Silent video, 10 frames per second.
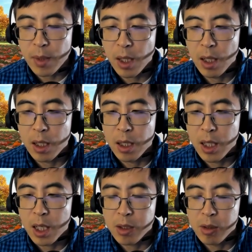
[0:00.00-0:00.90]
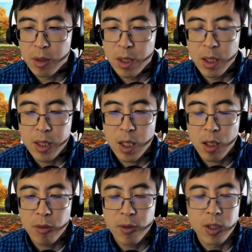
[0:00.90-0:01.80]
the
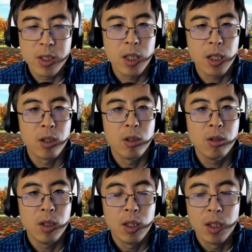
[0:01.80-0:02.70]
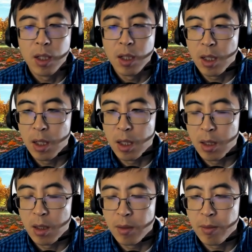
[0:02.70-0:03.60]
cell phone signal,
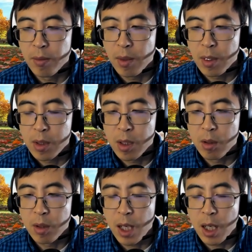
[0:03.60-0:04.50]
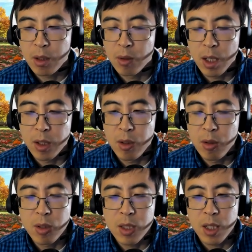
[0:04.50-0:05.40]
so that you can
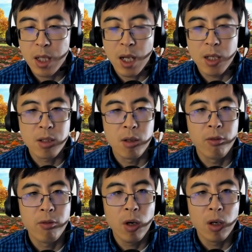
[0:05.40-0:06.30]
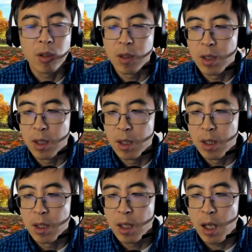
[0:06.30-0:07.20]
use it as a phone.
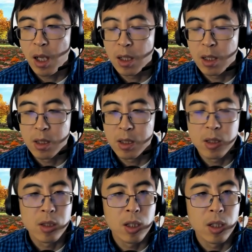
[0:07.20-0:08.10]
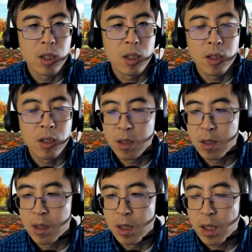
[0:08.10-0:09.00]
And the
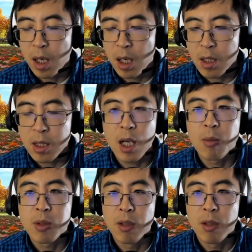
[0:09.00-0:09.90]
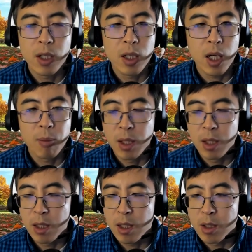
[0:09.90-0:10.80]
concept of the AI
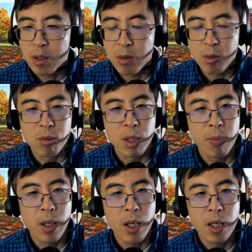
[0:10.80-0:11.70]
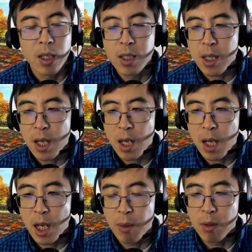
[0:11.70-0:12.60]
pen is to replace
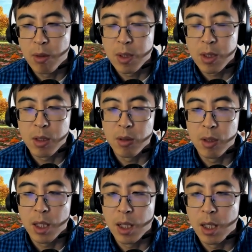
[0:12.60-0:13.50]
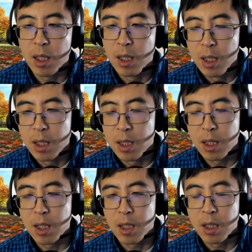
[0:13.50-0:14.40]
Apple's
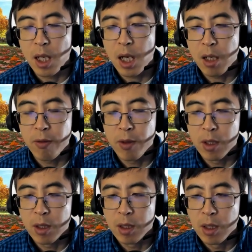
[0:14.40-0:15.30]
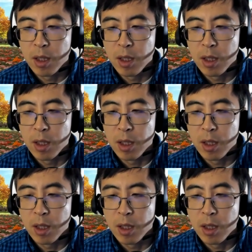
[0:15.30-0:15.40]
the iPhone,